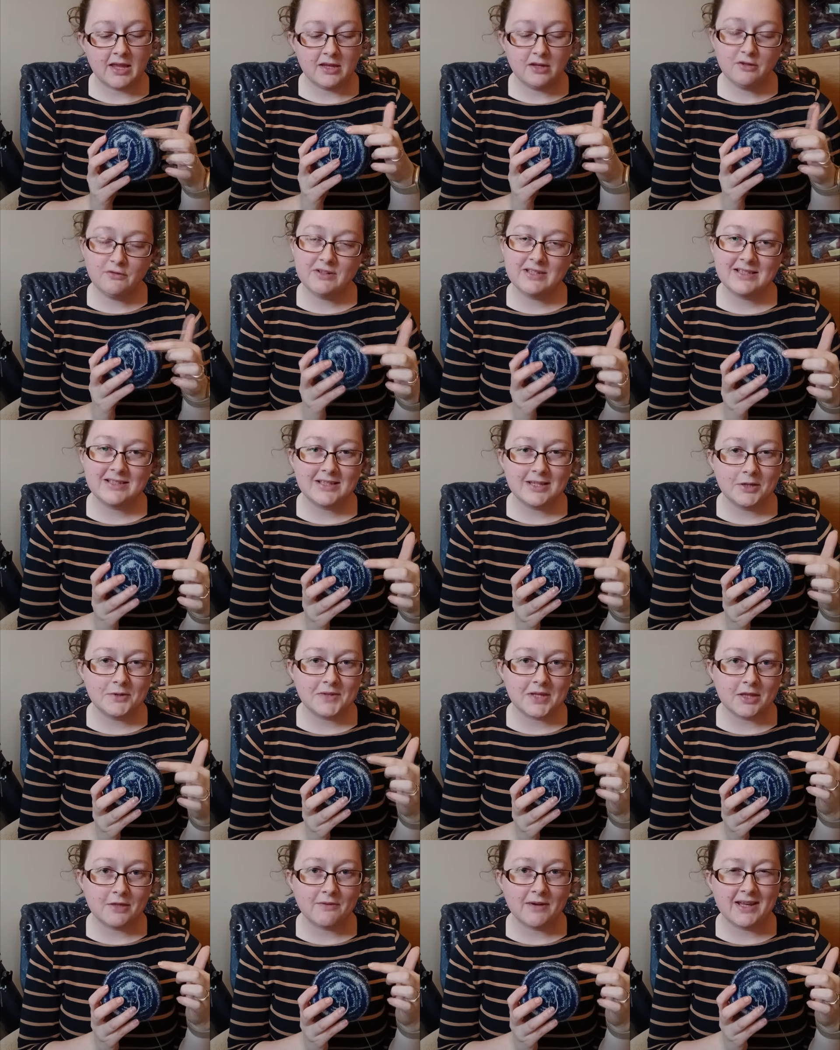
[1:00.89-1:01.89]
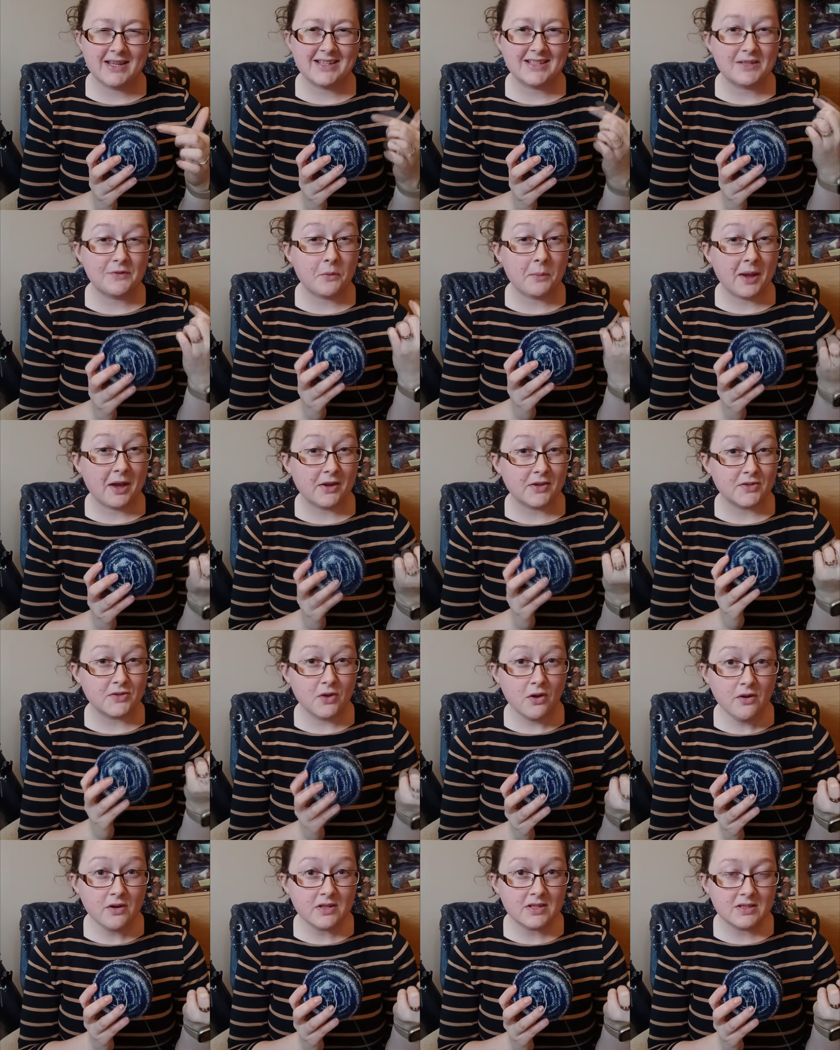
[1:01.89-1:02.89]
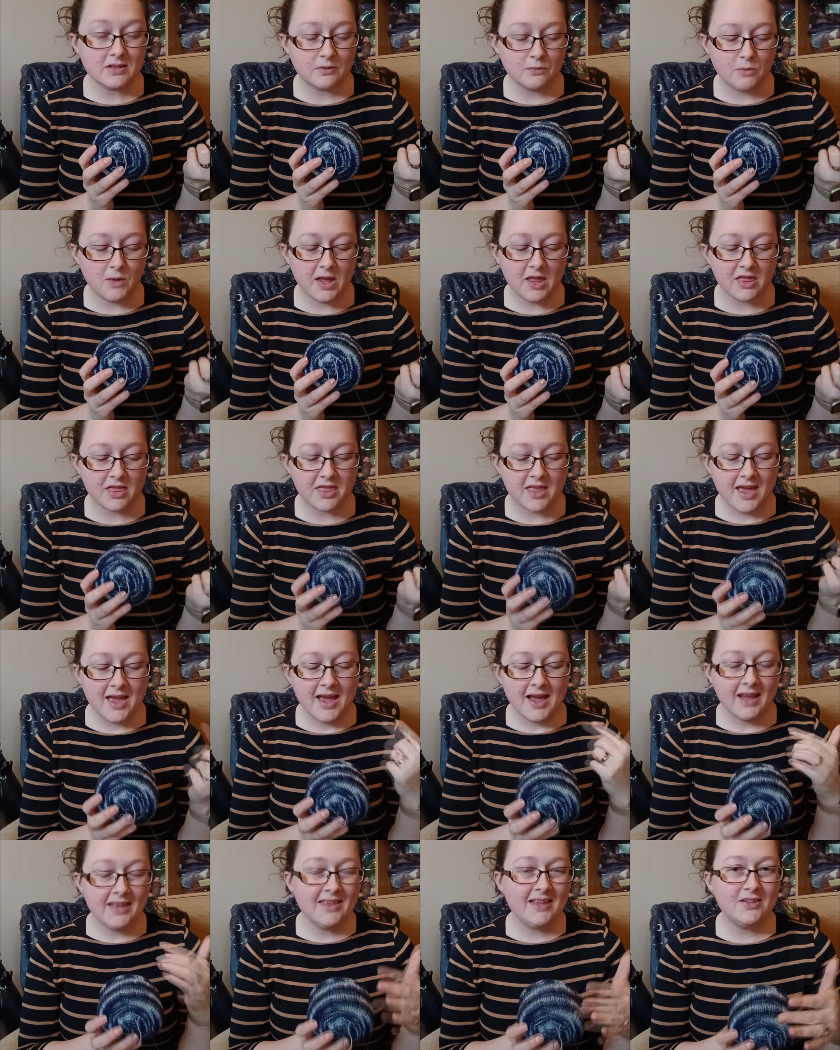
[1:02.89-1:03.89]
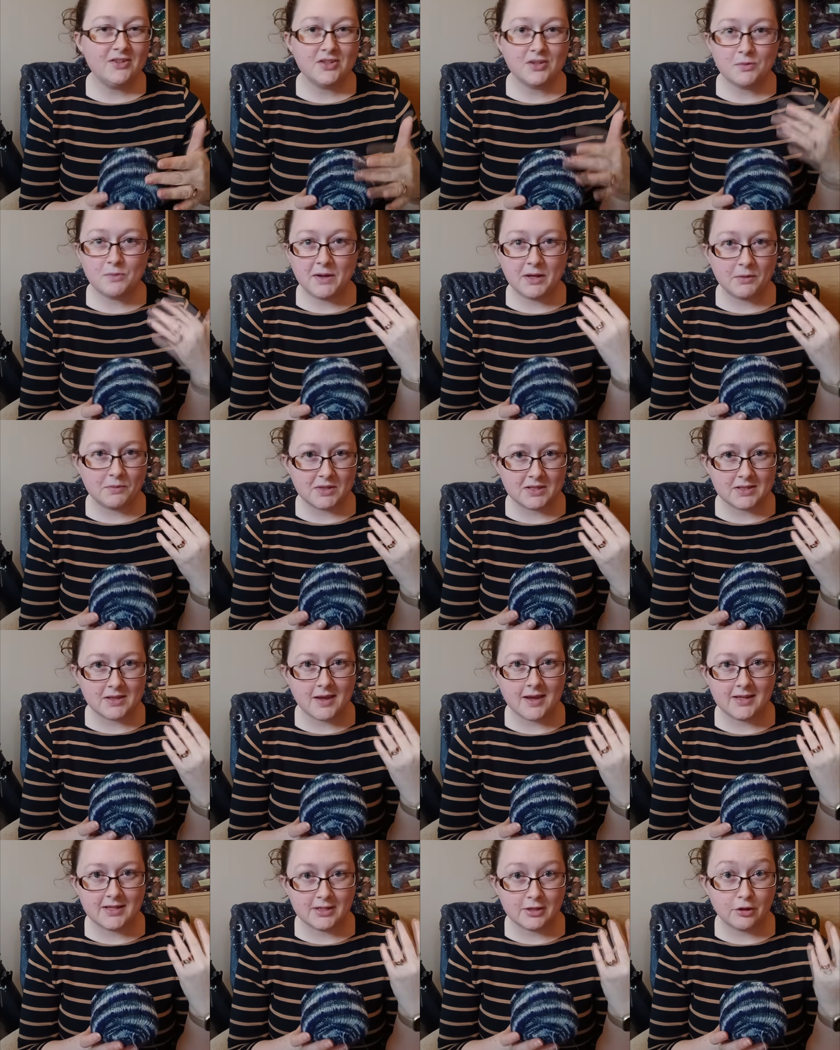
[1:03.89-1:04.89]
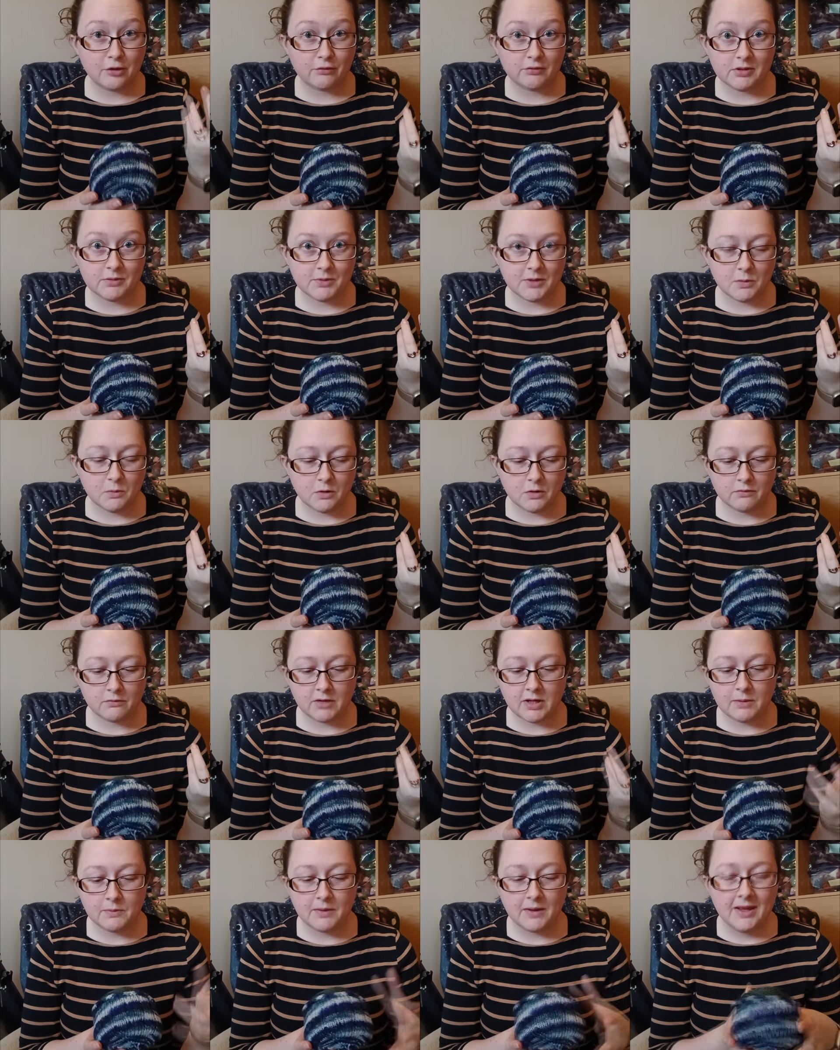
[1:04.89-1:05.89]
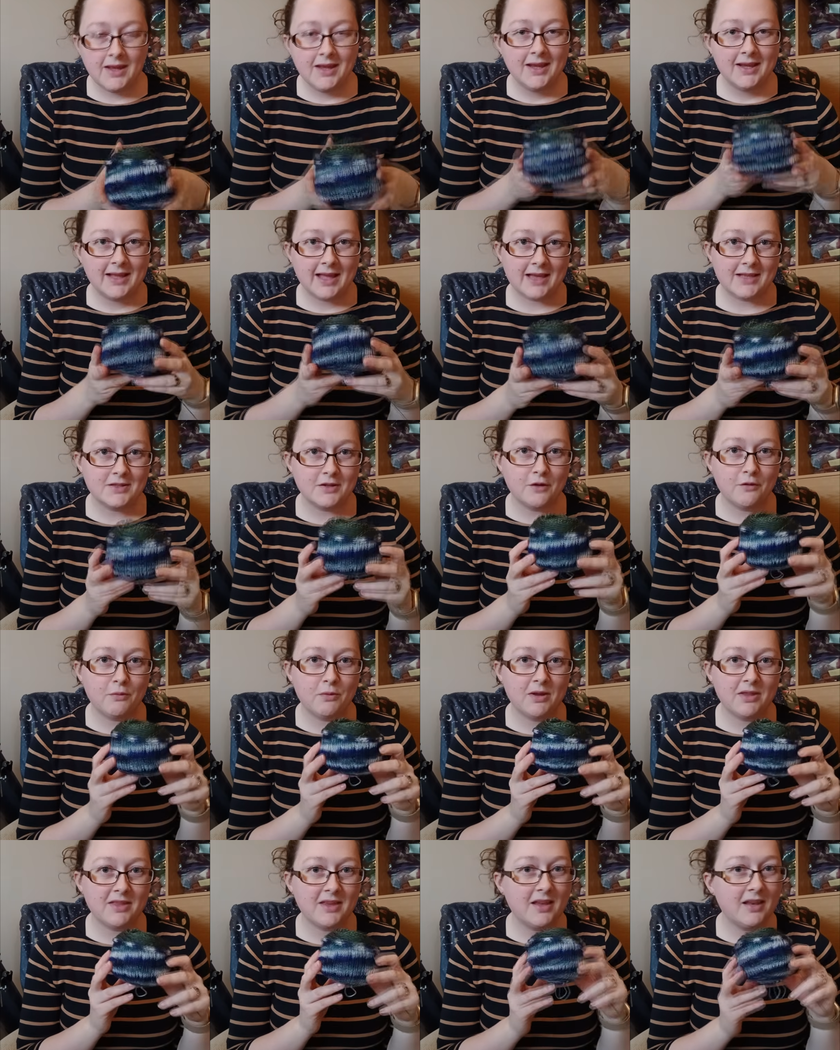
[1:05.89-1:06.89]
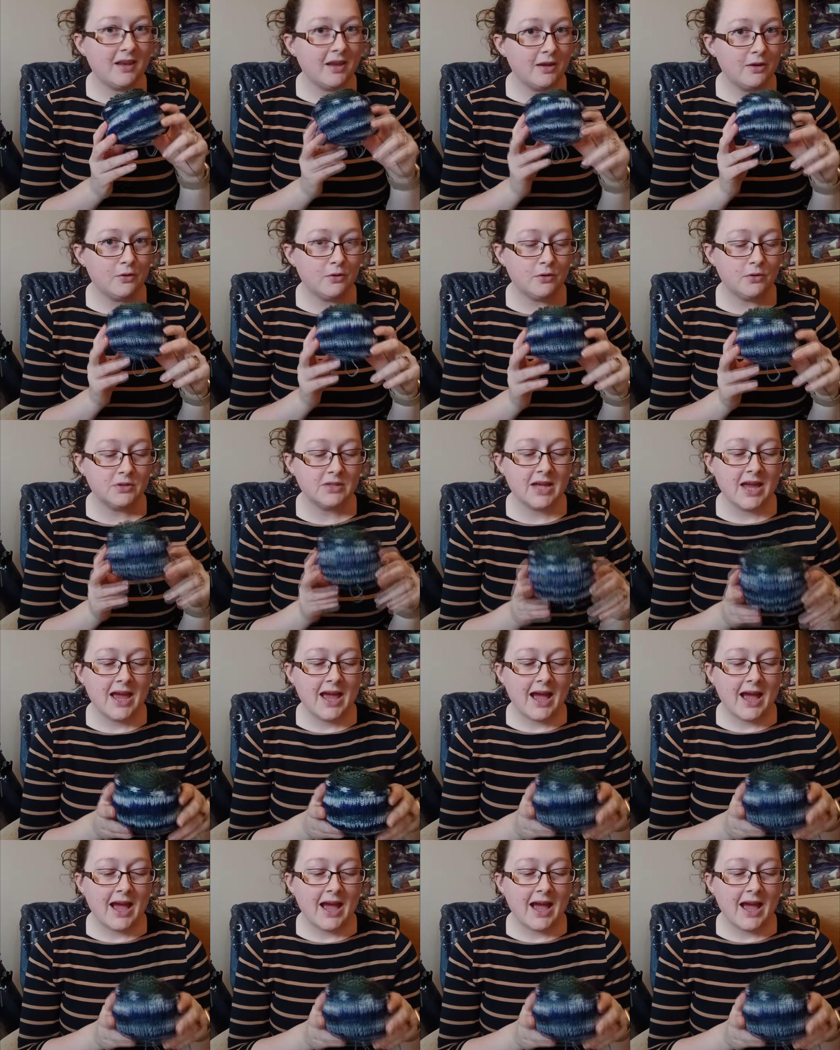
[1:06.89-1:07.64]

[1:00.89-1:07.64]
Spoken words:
increased until I was at the radius of about a sock's width, and then just went up the side in a 3x1 rib, cast off with an I-cord.